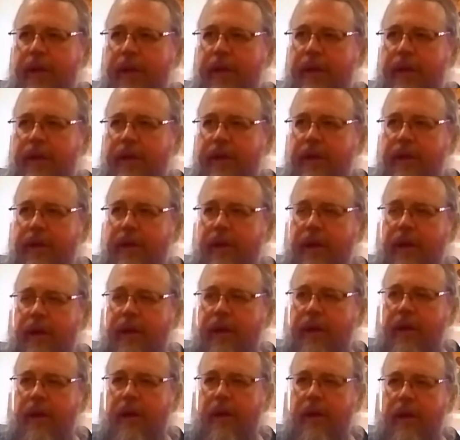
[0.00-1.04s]
the
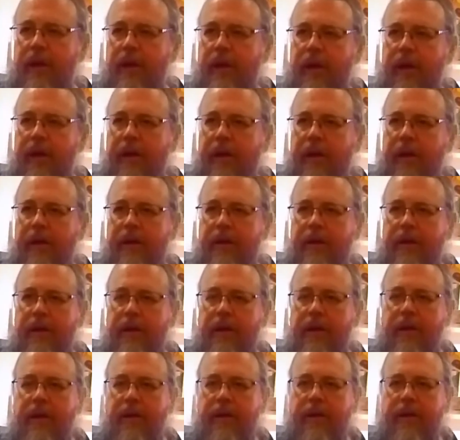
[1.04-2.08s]
uh,
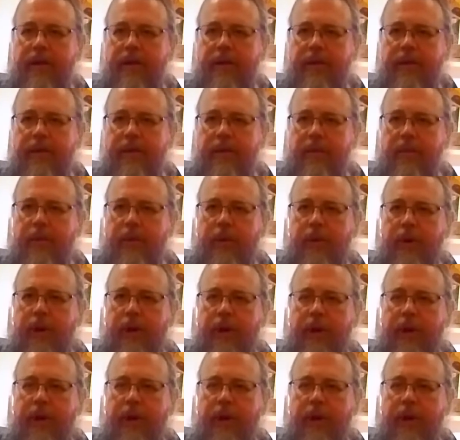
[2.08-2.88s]
the where